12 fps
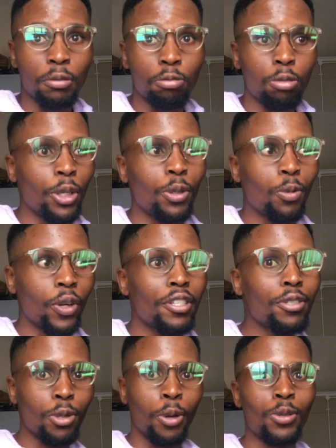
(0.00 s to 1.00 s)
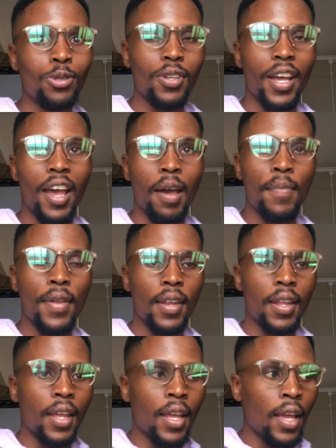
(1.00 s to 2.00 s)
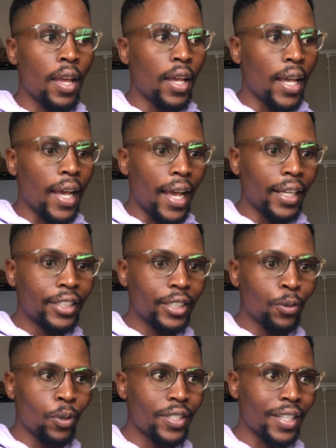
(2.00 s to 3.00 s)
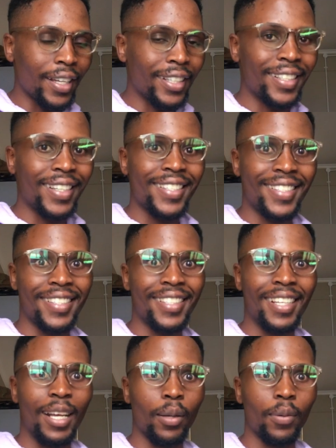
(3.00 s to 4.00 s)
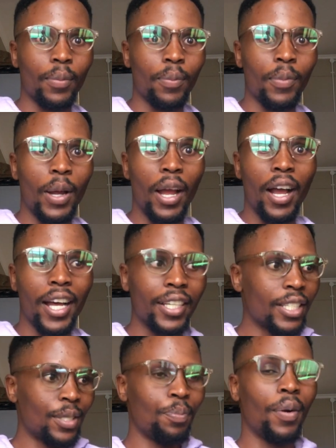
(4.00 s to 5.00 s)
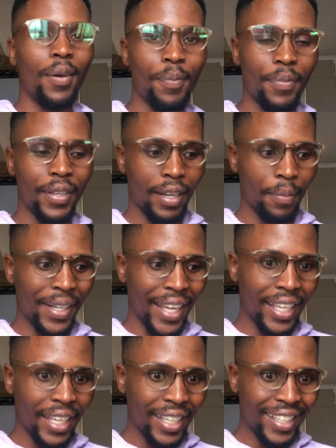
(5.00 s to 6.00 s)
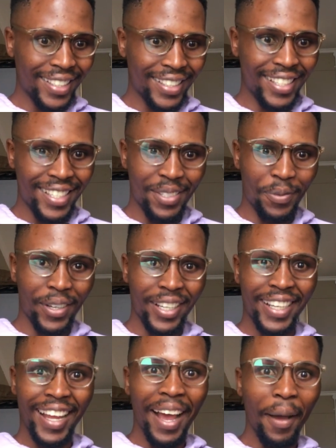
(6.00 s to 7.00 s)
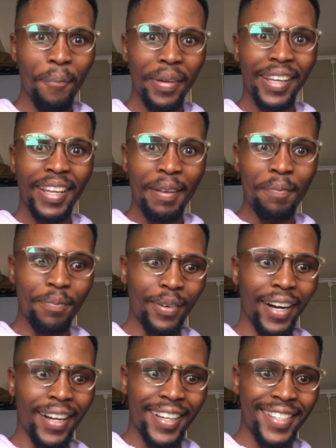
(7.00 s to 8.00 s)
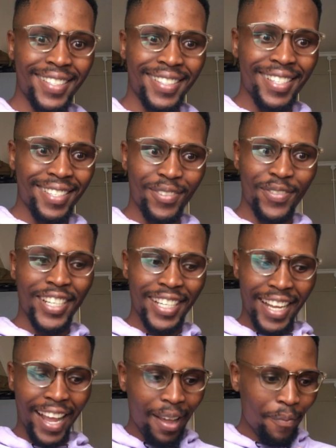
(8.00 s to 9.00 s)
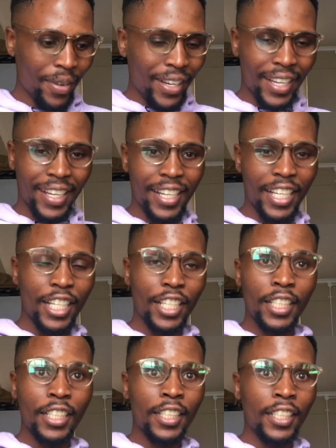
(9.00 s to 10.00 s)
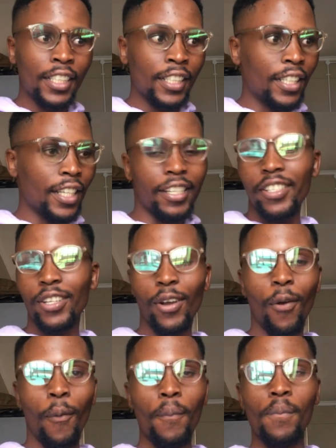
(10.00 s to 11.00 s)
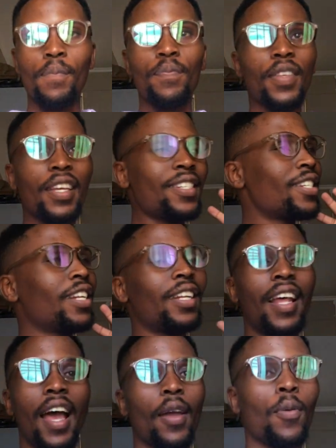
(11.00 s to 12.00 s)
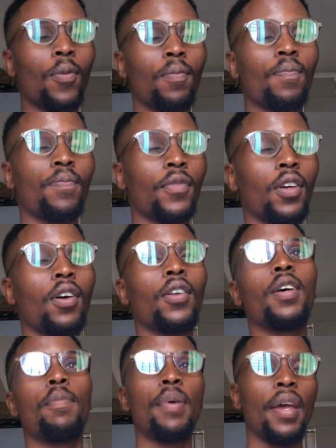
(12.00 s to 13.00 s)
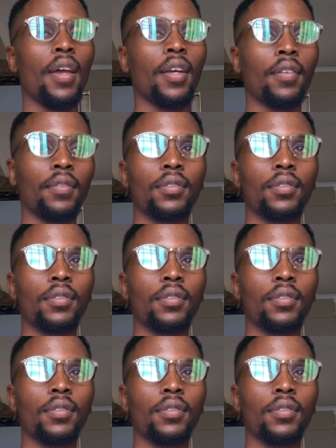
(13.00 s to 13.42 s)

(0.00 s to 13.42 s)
What is going to happen? As she was undressing, oh, my heart is pumping. I'm like, is this really happening, bro? Is this really happening? And she lie on her back.